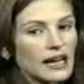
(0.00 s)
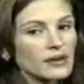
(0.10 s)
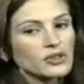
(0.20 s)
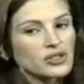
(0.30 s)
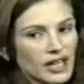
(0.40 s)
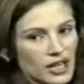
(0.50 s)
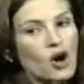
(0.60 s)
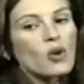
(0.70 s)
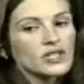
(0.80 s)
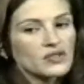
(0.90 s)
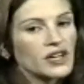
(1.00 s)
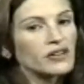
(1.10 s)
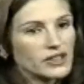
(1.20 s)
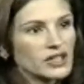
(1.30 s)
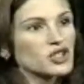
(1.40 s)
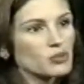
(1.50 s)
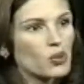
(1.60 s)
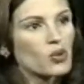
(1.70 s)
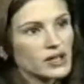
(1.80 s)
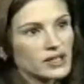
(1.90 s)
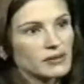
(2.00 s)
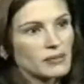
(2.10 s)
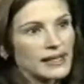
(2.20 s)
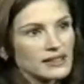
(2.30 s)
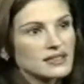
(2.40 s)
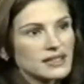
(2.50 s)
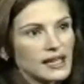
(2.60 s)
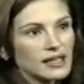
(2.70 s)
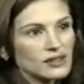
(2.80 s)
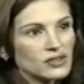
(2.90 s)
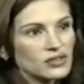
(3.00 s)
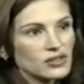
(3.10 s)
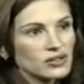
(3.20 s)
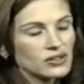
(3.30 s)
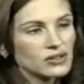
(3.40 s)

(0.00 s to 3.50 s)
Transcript: I was I always felt very supported in my stance.